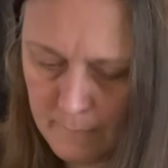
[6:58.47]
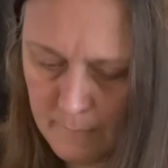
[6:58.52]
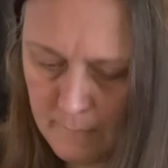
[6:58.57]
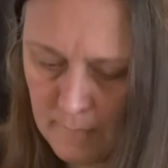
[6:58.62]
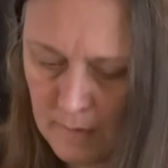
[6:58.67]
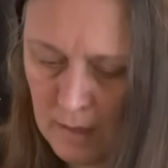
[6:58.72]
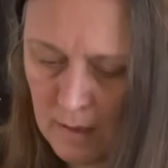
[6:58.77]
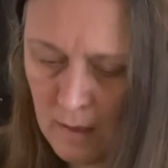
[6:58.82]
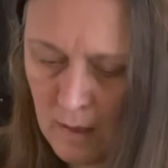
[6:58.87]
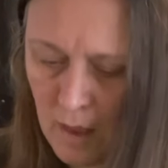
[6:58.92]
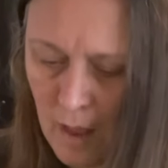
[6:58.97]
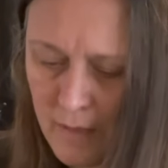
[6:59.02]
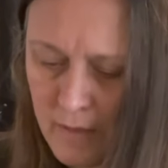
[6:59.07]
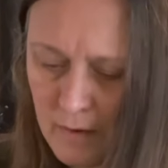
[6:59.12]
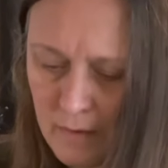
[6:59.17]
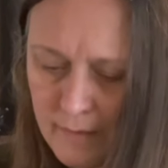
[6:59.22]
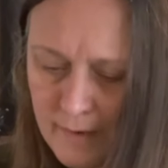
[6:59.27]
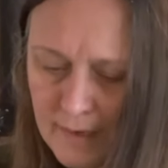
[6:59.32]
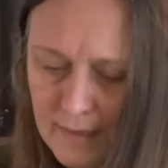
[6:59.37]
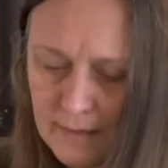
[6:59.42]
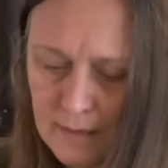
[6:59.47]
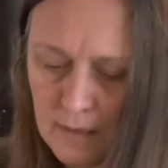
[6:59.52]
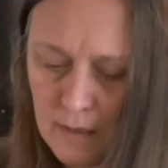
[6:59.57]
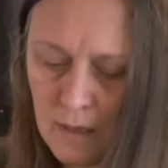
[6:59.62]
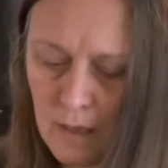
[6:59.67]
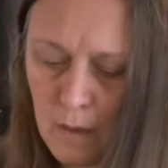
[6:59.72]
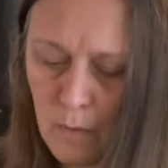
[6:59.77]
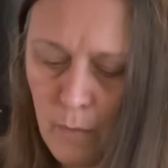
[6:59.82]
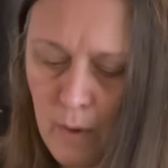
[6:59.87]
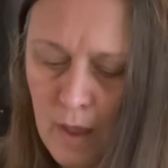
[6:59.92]
And another reason
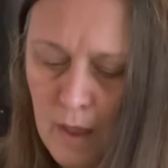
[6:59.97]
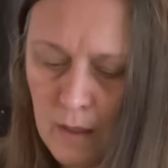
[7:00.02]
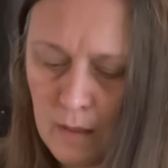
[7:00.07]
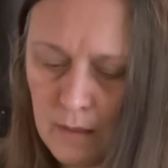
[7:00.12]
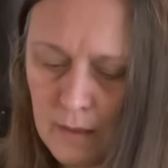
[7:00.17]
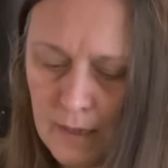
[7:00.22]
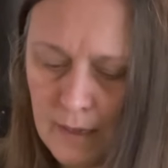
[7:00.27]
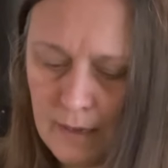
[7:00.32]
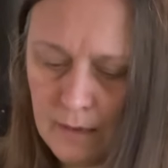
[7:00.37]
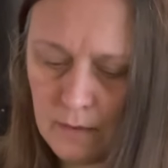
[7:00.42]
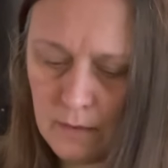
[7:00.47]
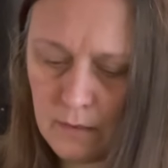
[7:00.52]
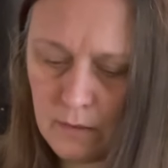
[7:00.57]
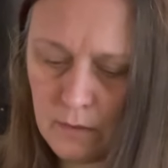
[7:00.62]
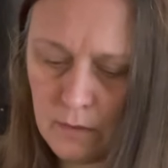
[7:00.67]
you want these